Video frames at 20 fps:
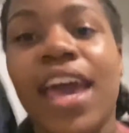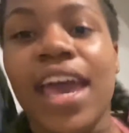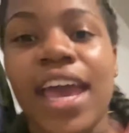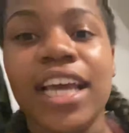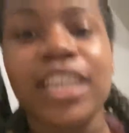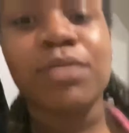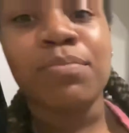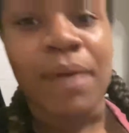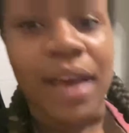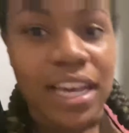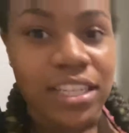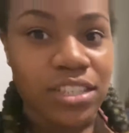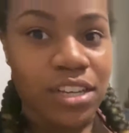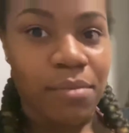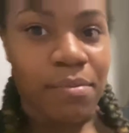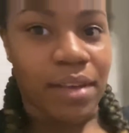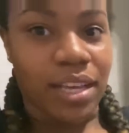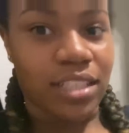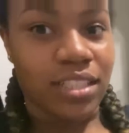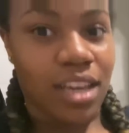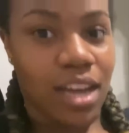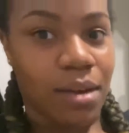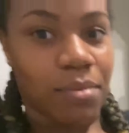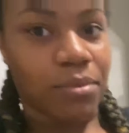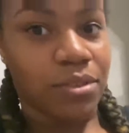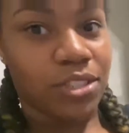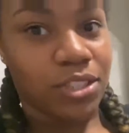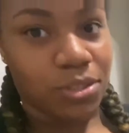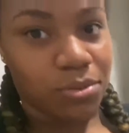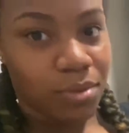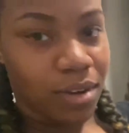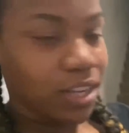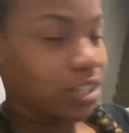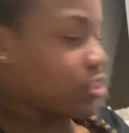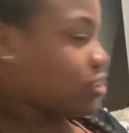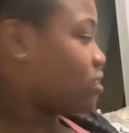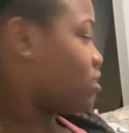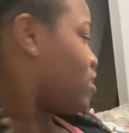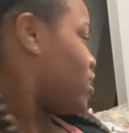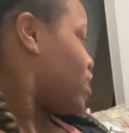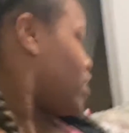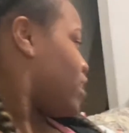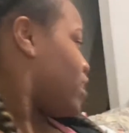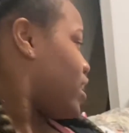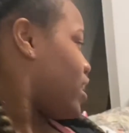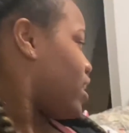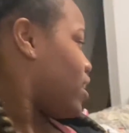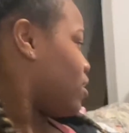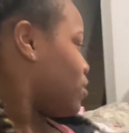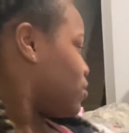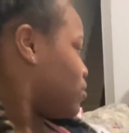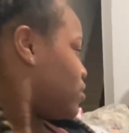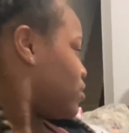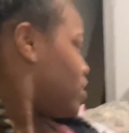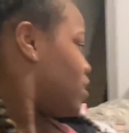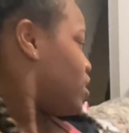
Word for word: It's past her bedtime, which is why she's laying down.